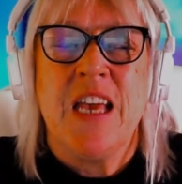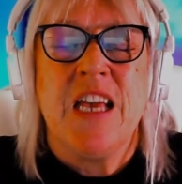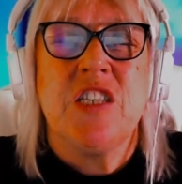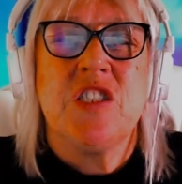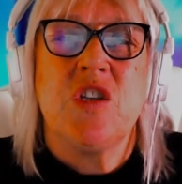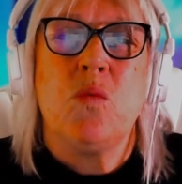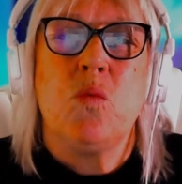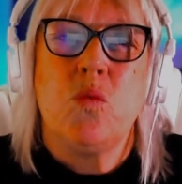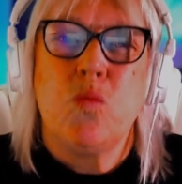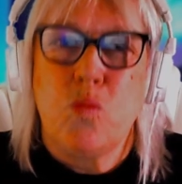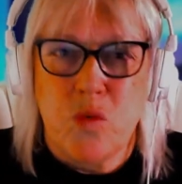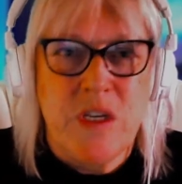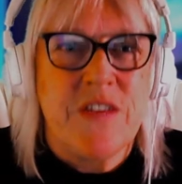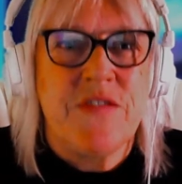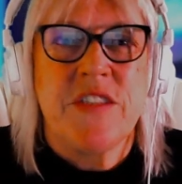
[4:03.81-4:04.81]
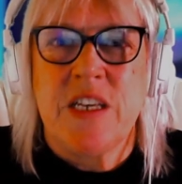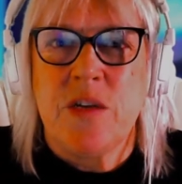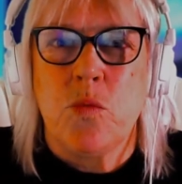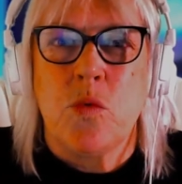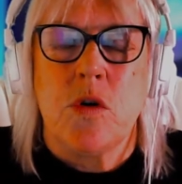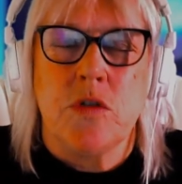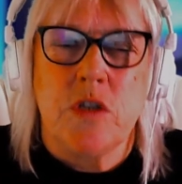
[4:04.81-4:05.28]
So you've seen
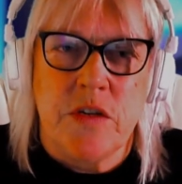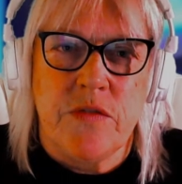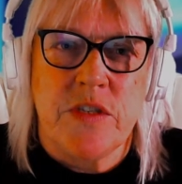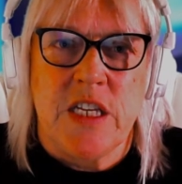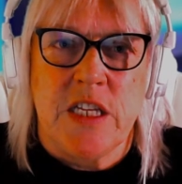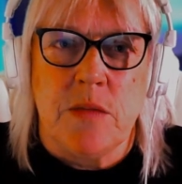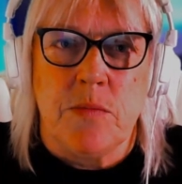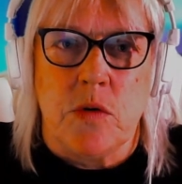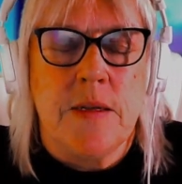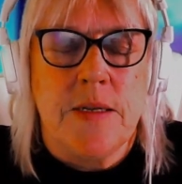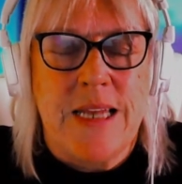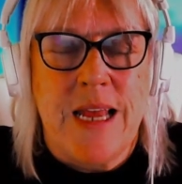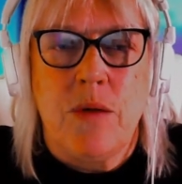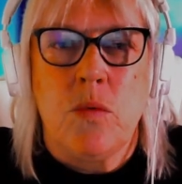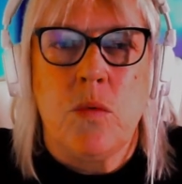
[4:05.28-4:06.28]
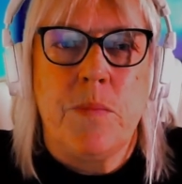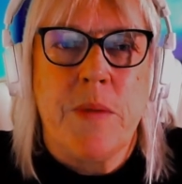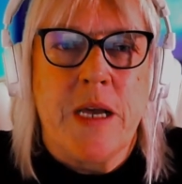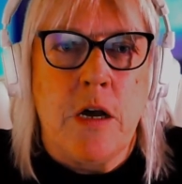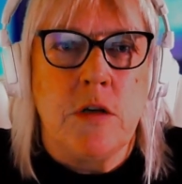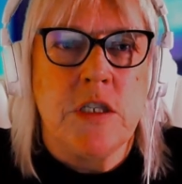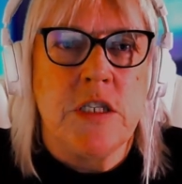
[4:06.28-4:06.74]
one, you've seen them all. Now,
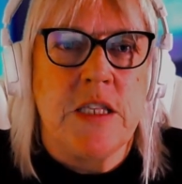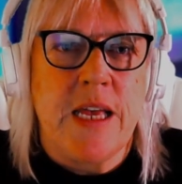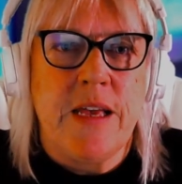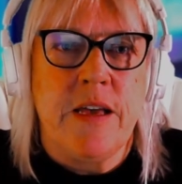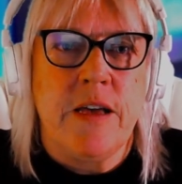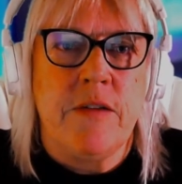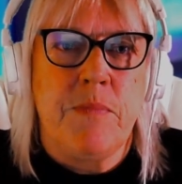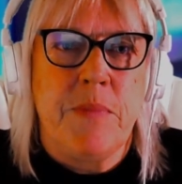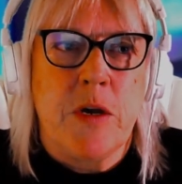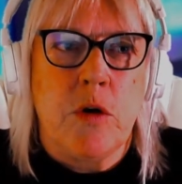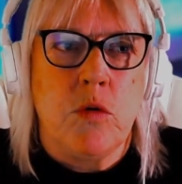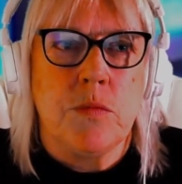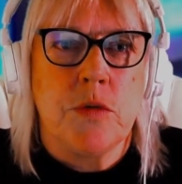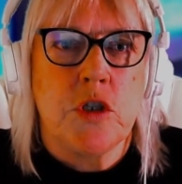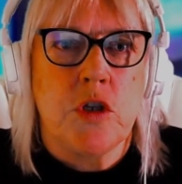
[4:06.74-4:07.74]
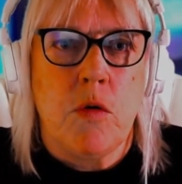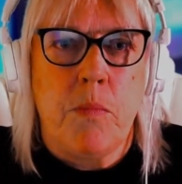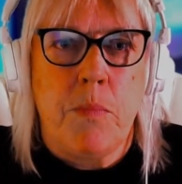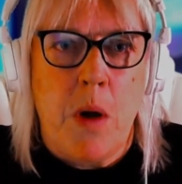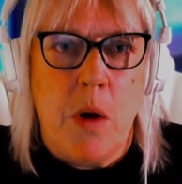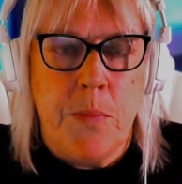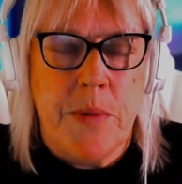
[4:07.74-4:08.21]
because they have become so
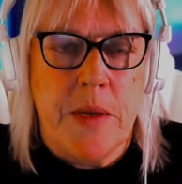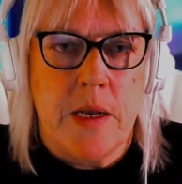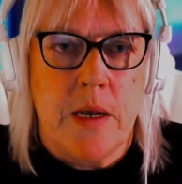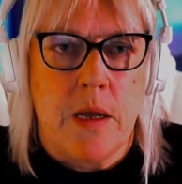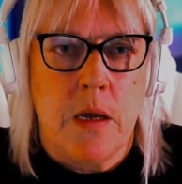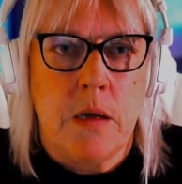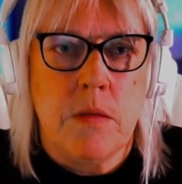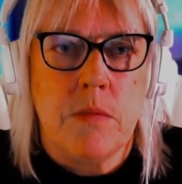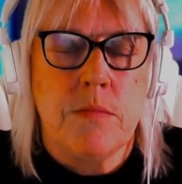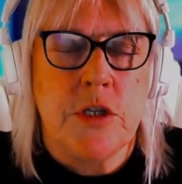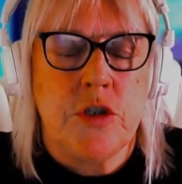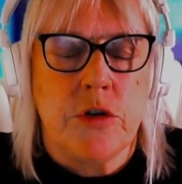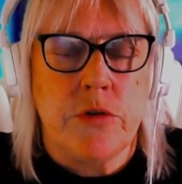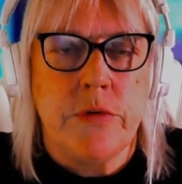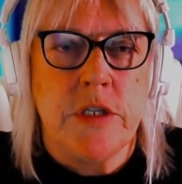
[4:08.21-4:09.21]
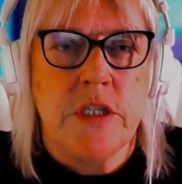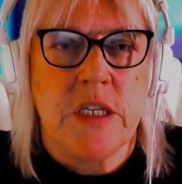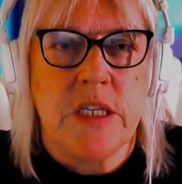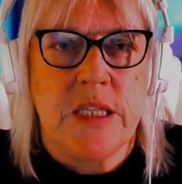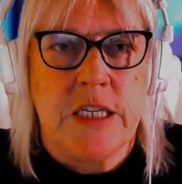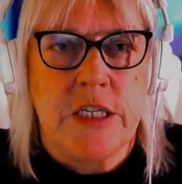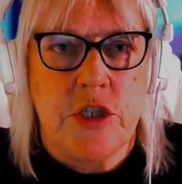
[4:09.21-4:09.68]
popular, majority of
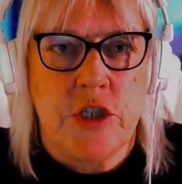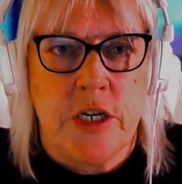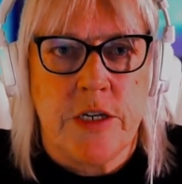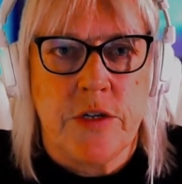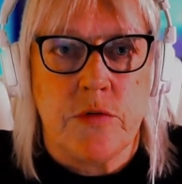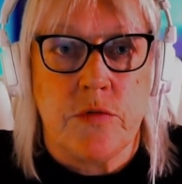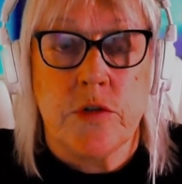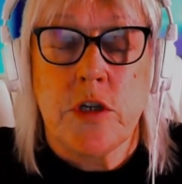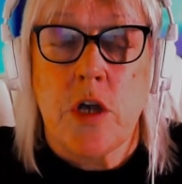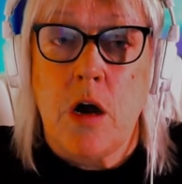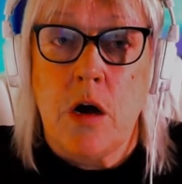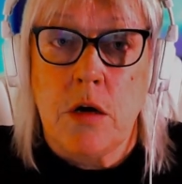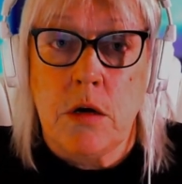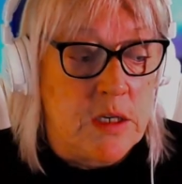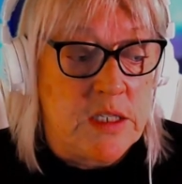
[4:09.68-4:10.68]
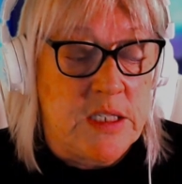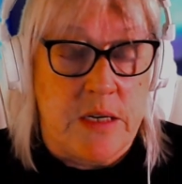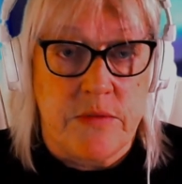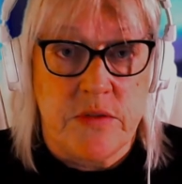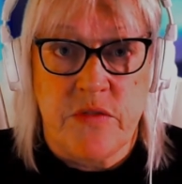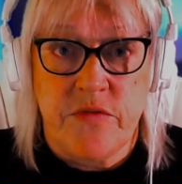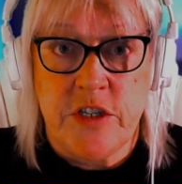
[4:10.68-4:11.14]
these channels are
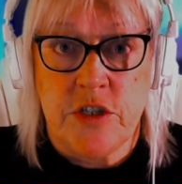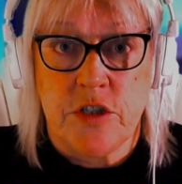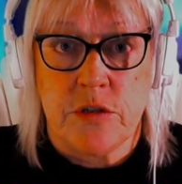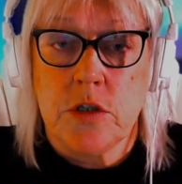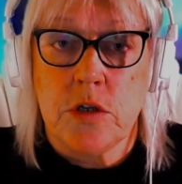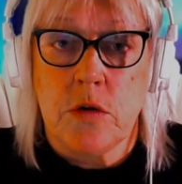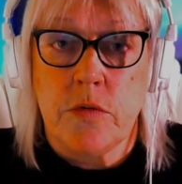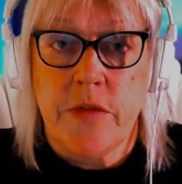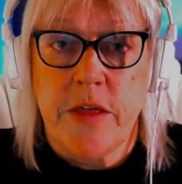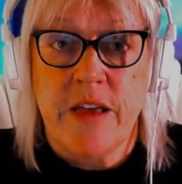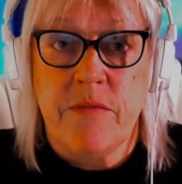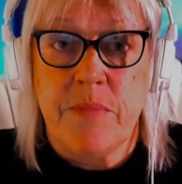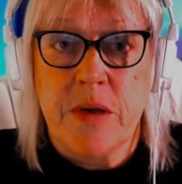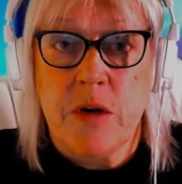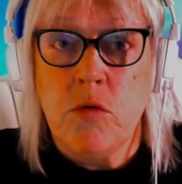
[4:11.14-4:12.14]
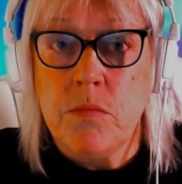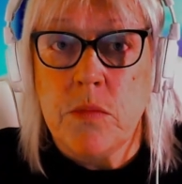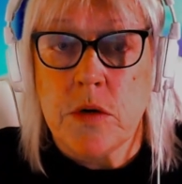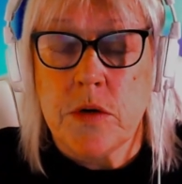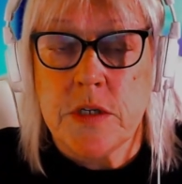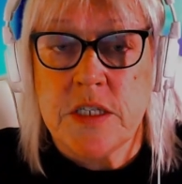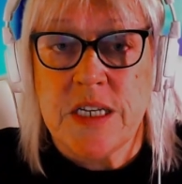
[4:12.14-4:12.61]
self-sufficient. So they have become
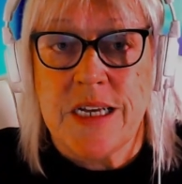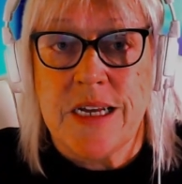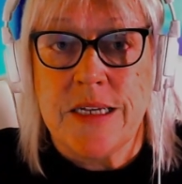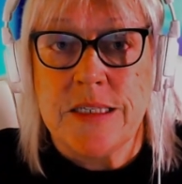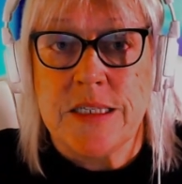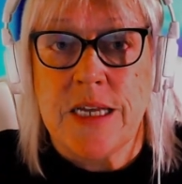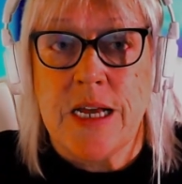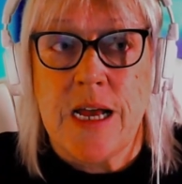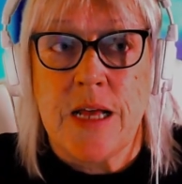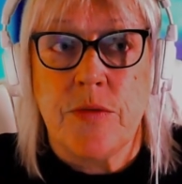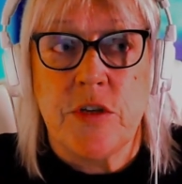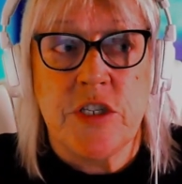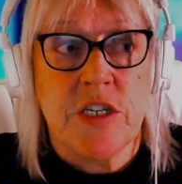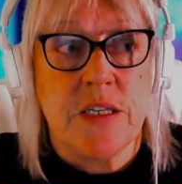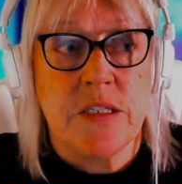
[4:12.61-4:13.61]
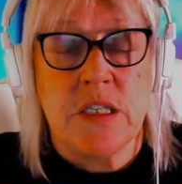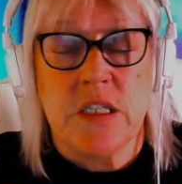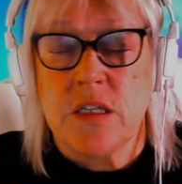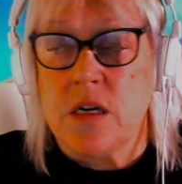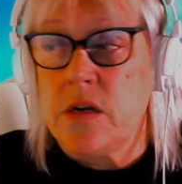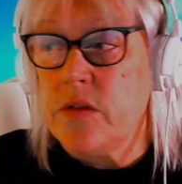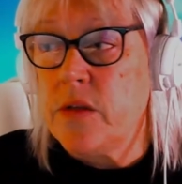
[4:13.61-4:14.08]
monetized and the chances
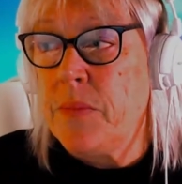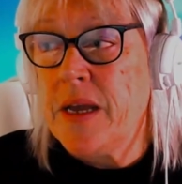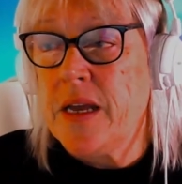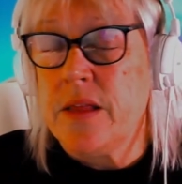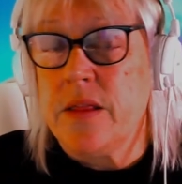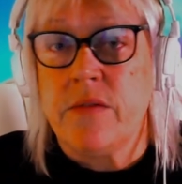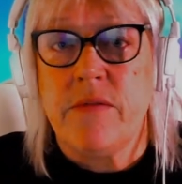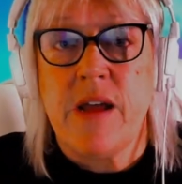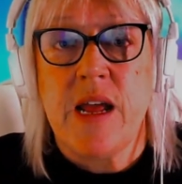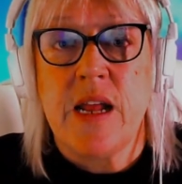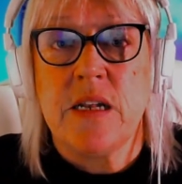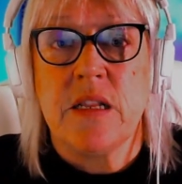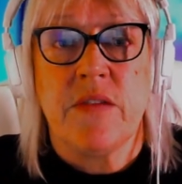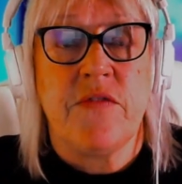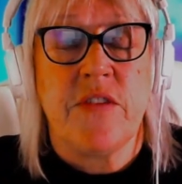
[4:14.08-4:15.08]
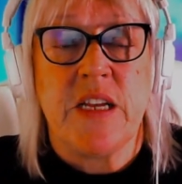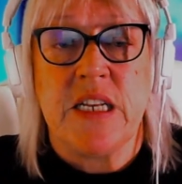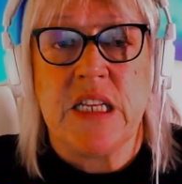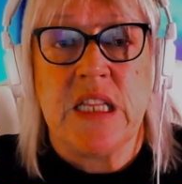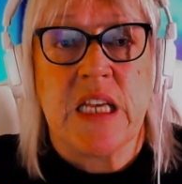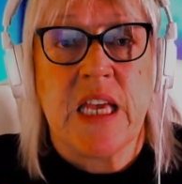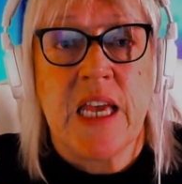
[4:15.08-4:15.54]
are they're paying the rent, they're
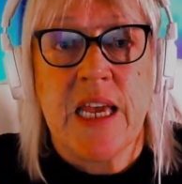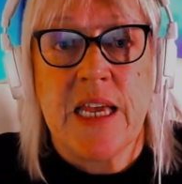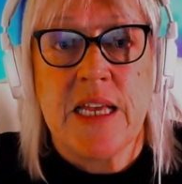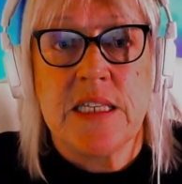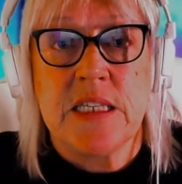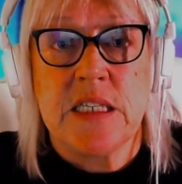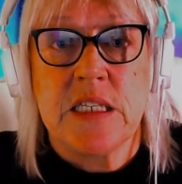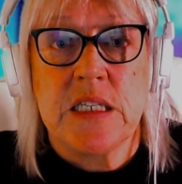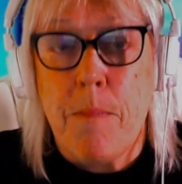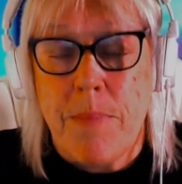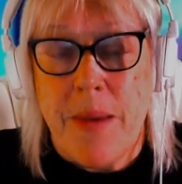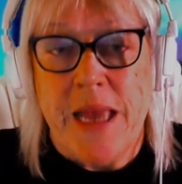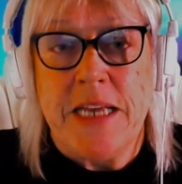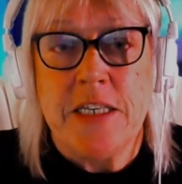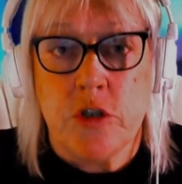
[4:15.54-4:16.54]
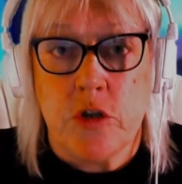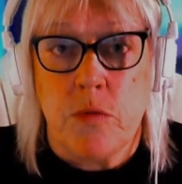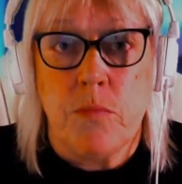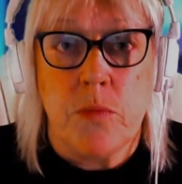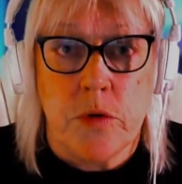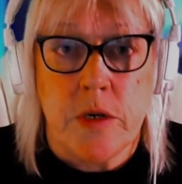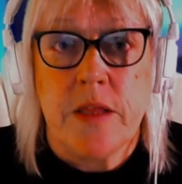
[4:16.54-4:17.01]
feeding the kids based
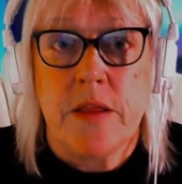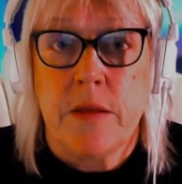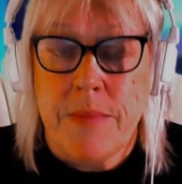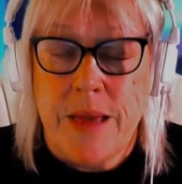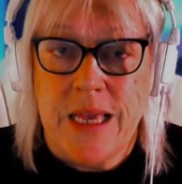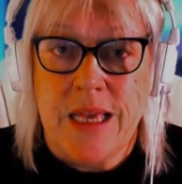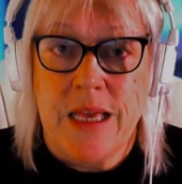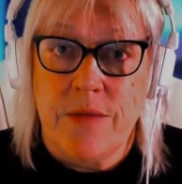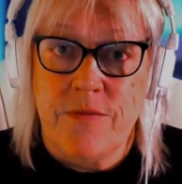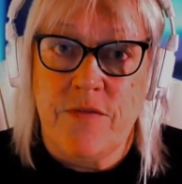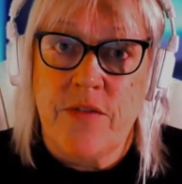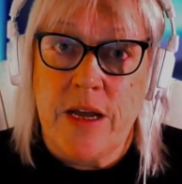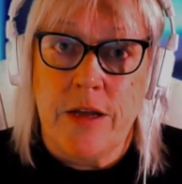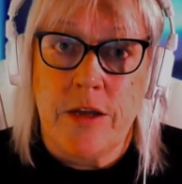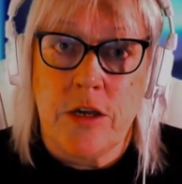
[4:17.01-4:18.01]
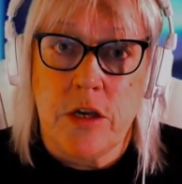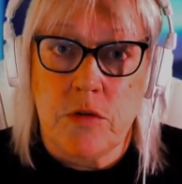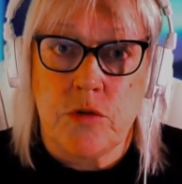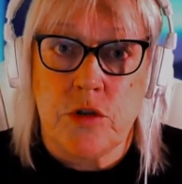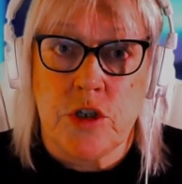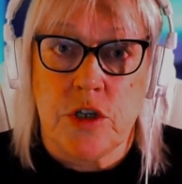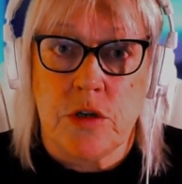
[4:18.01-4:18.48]
on money they're making via
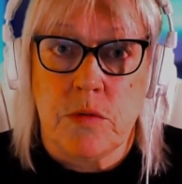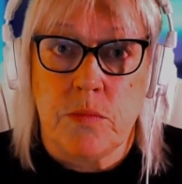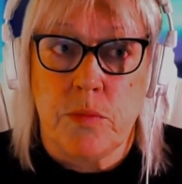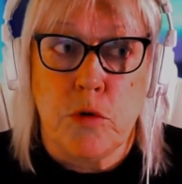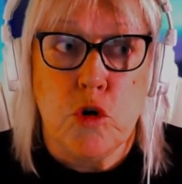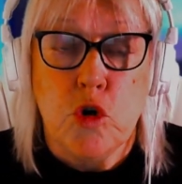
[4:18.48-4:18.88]
YouTube.